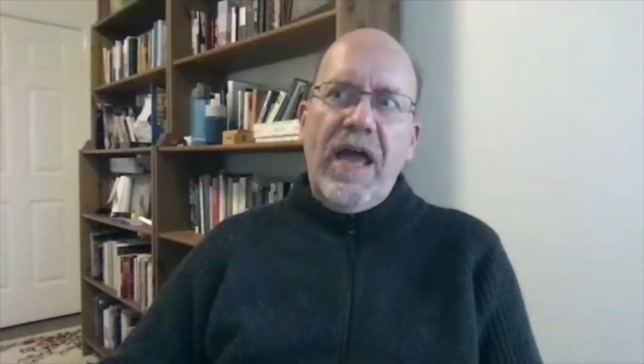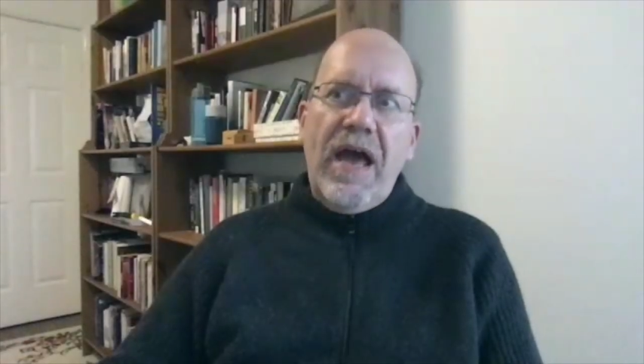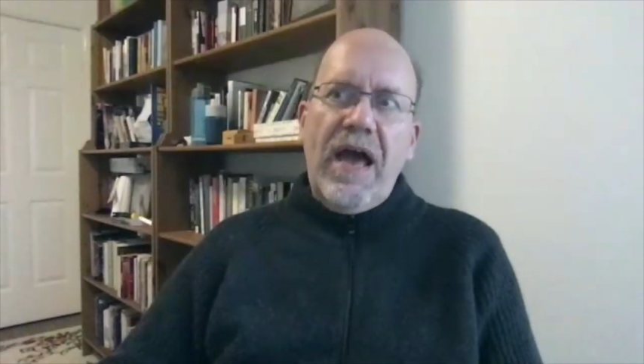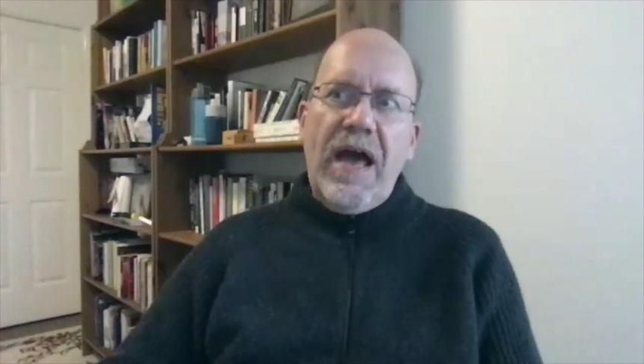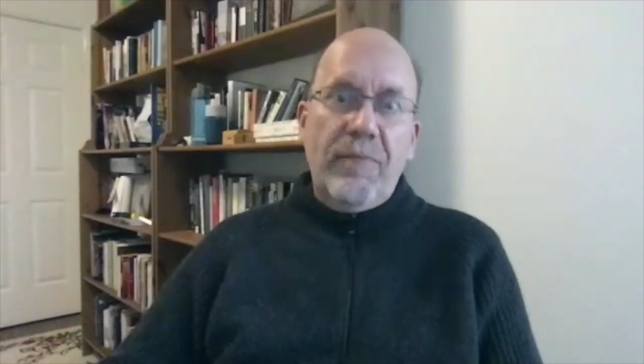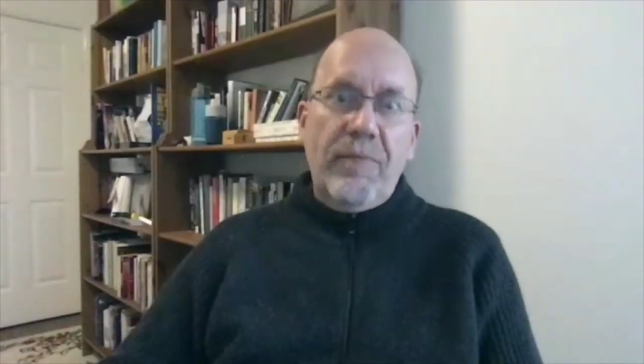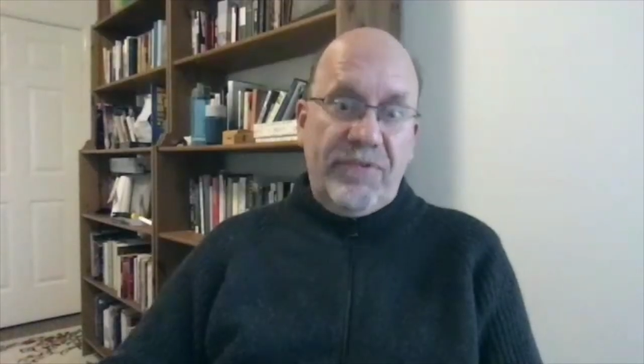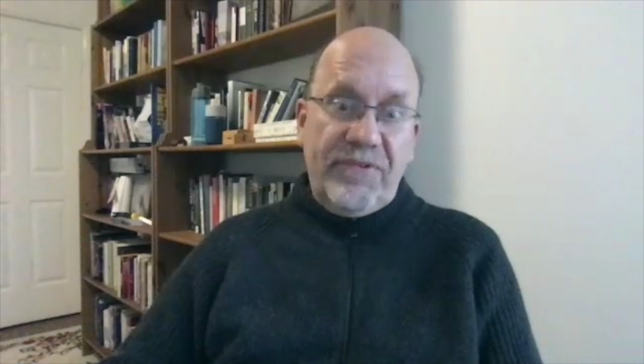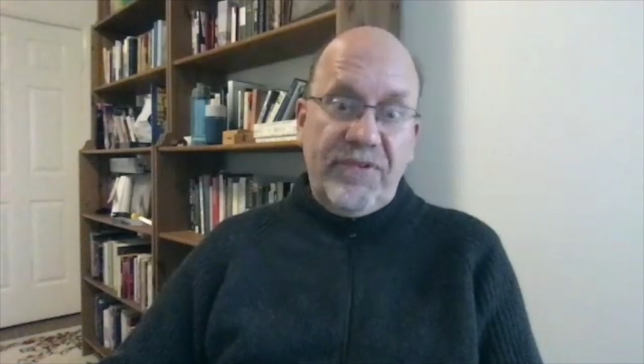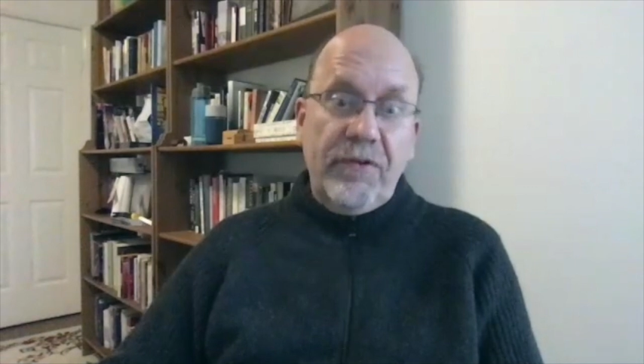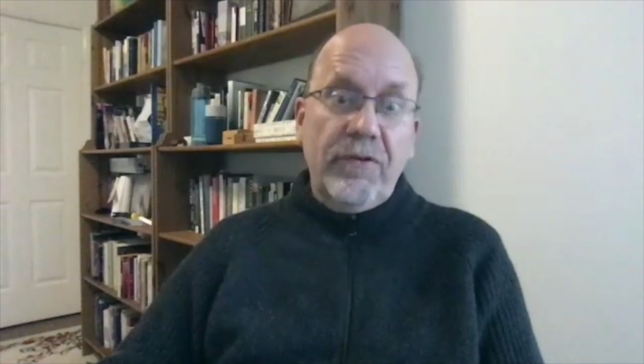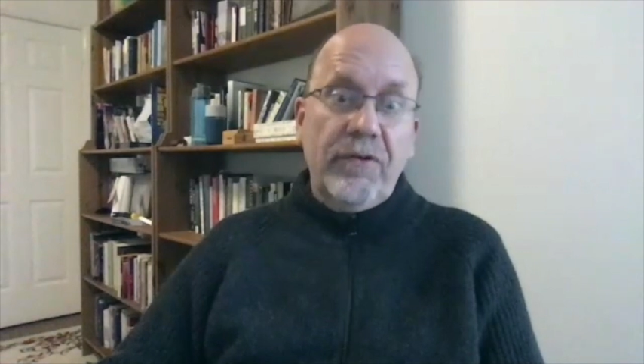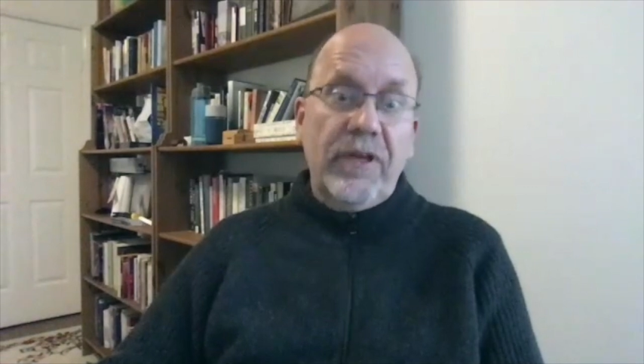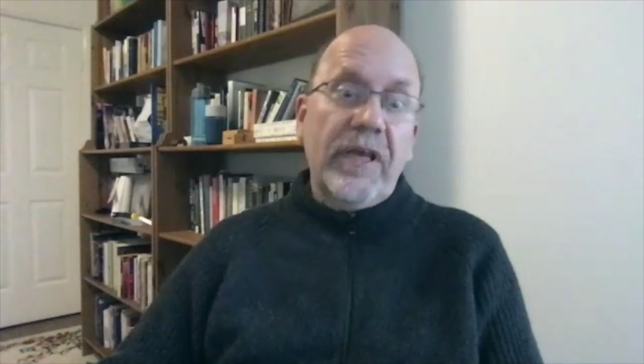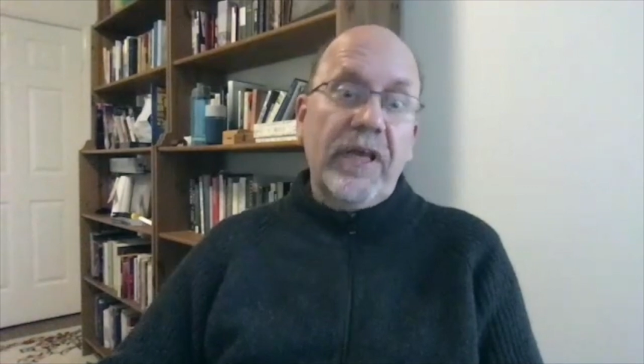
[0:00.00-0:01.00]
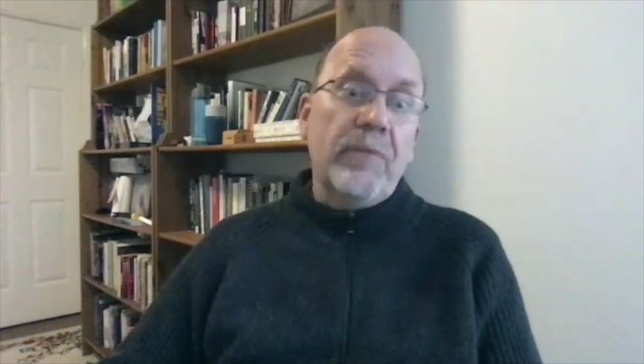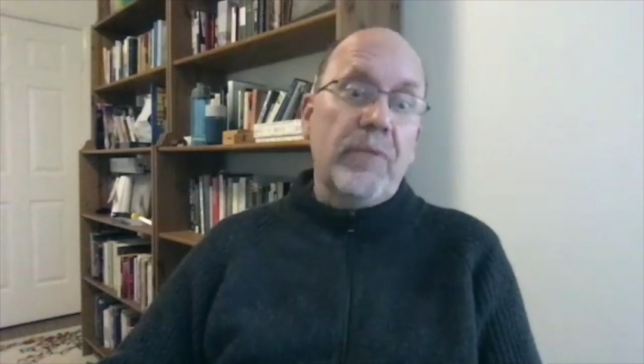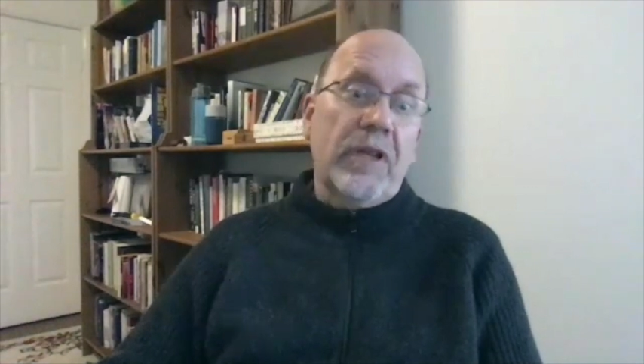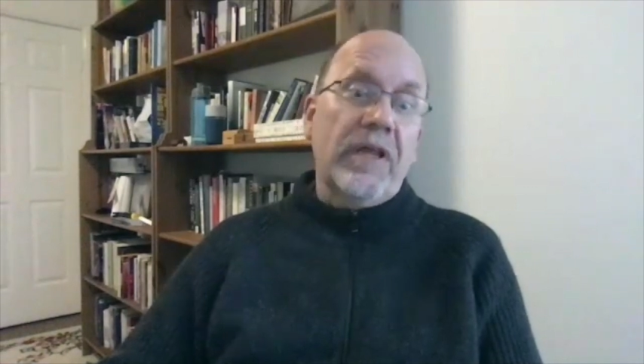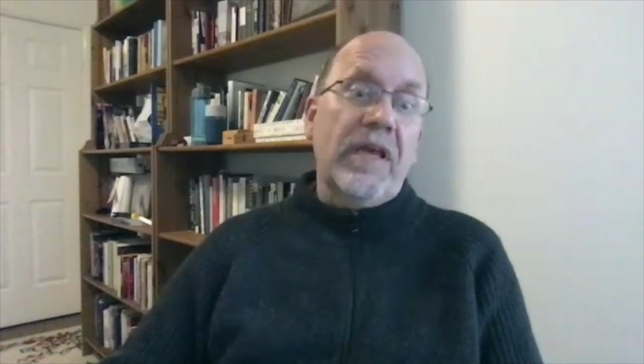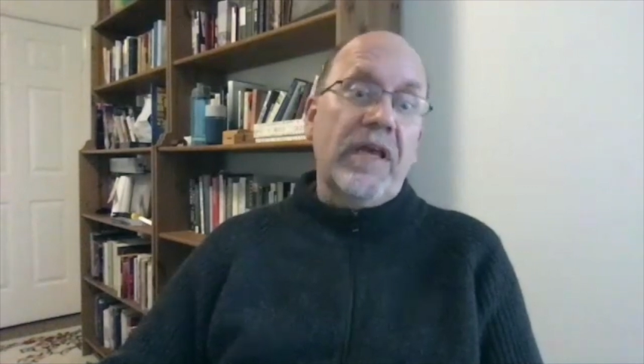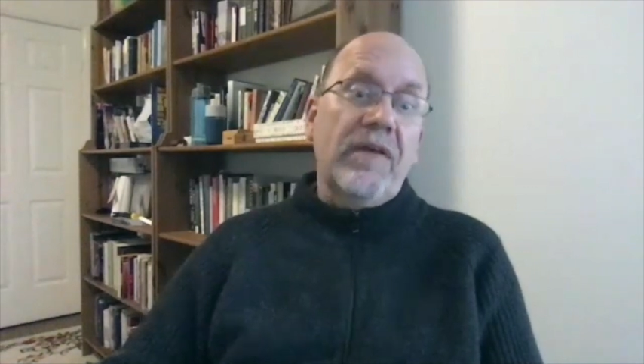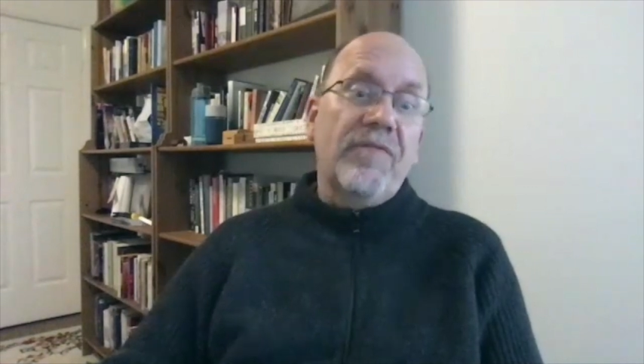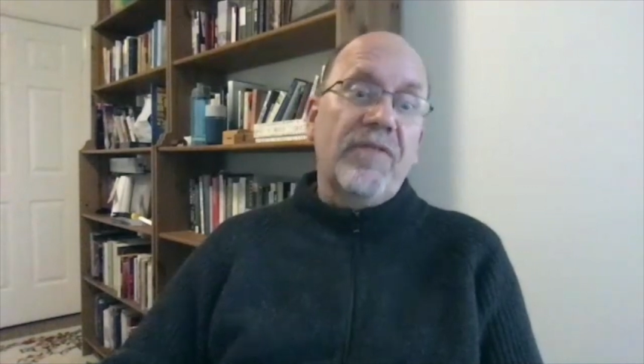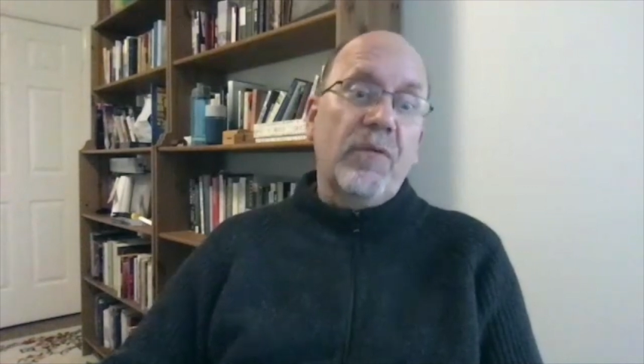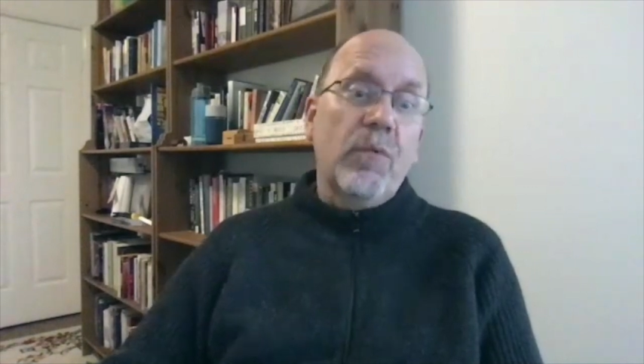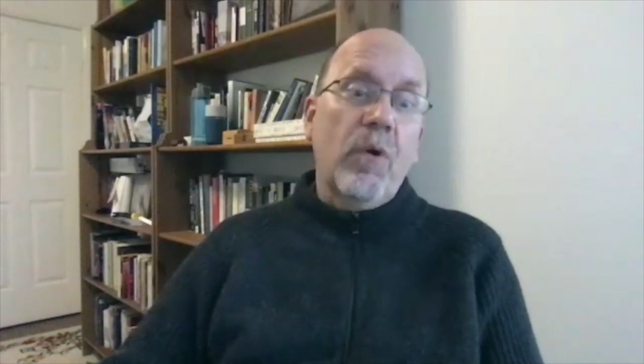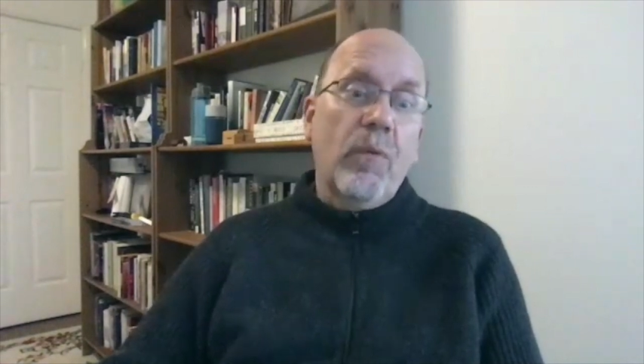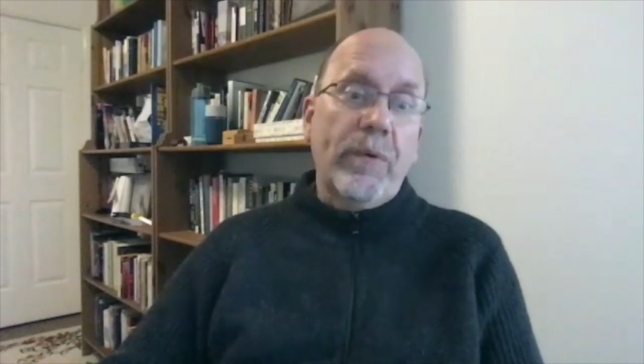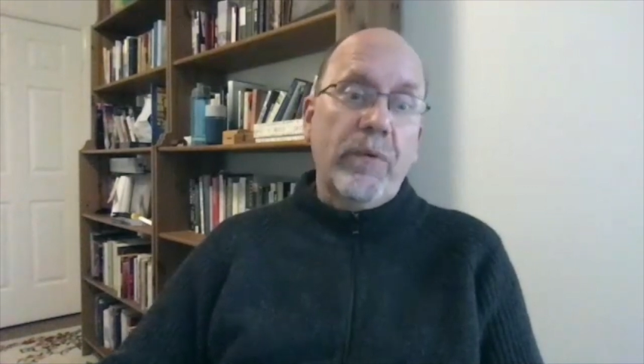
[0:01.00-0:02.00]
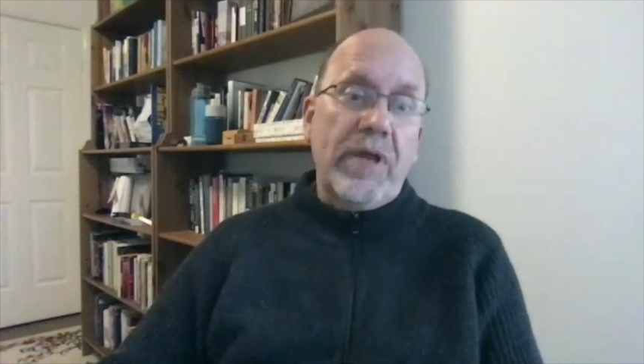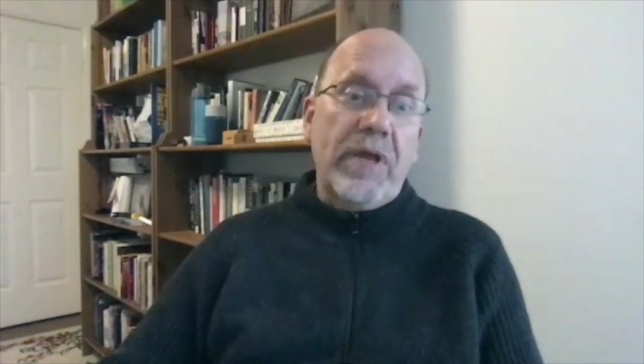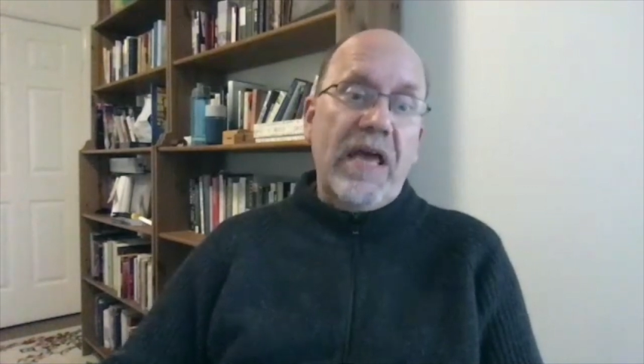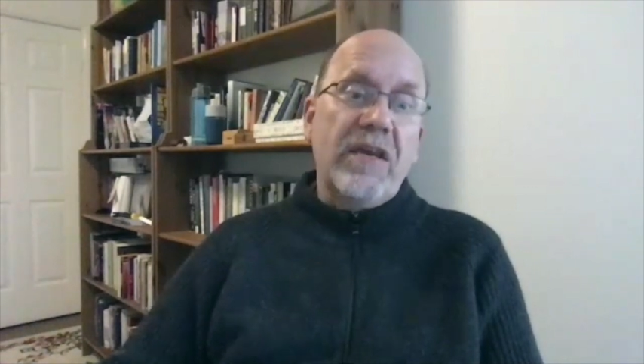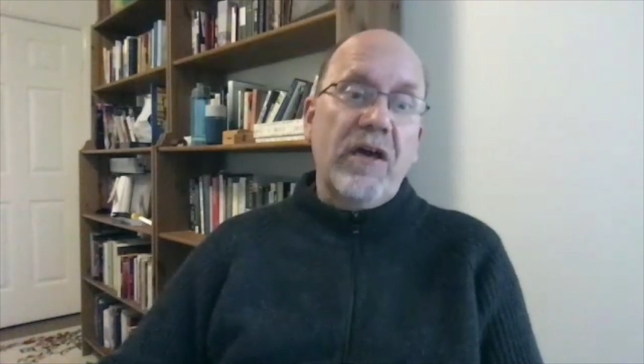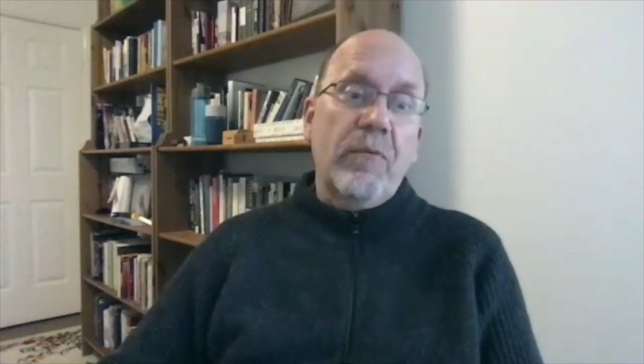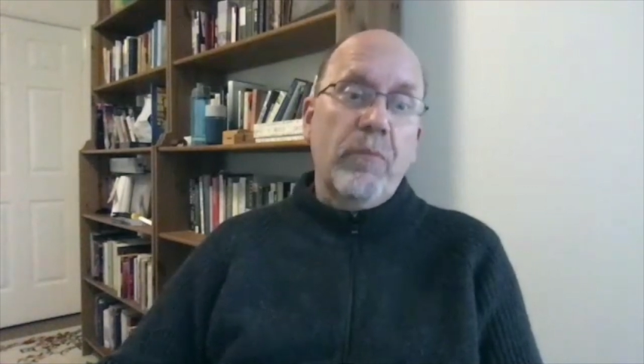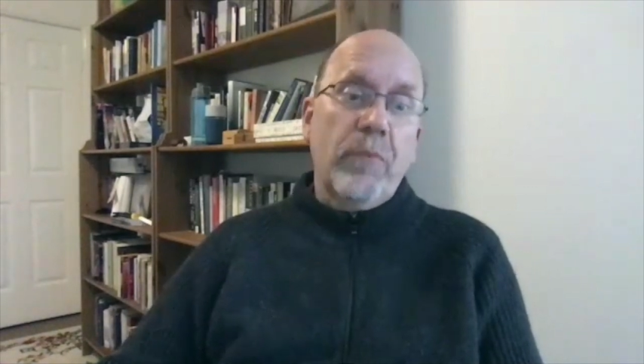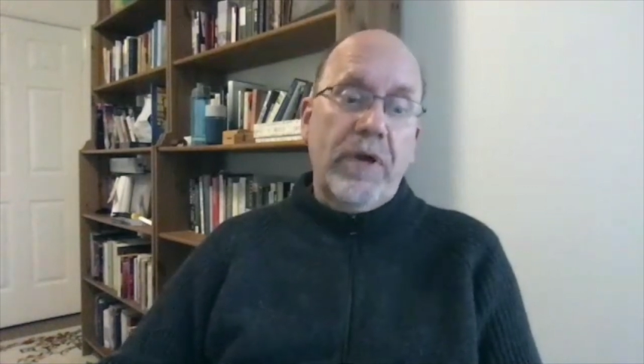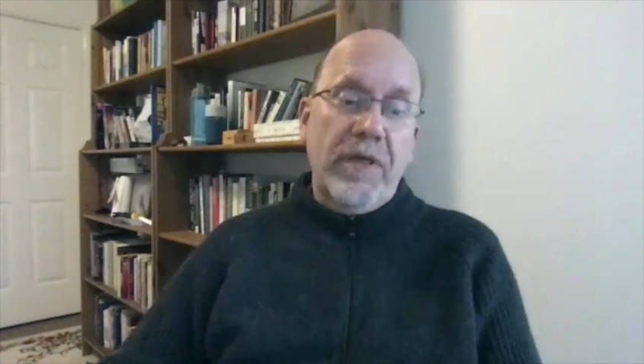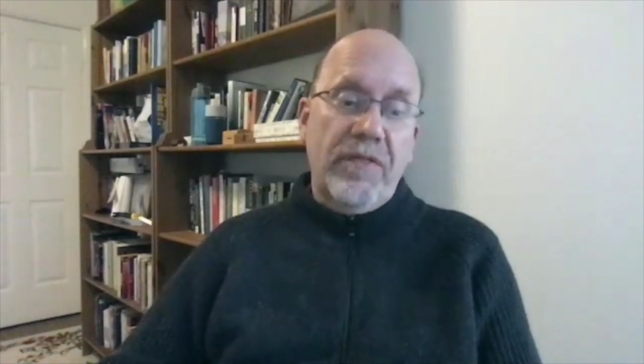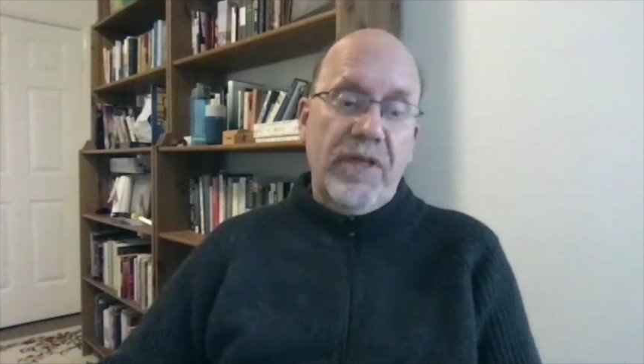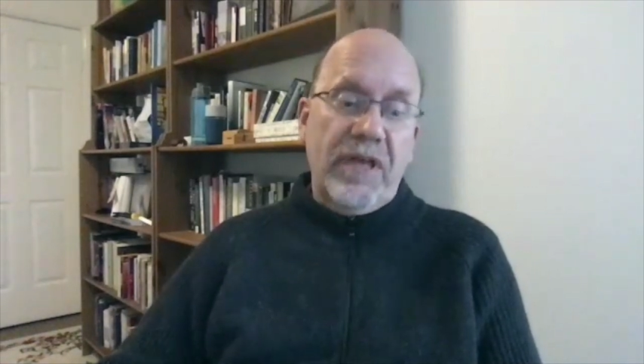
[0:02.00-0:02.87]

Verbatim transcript: absolutely believe that what we would end up with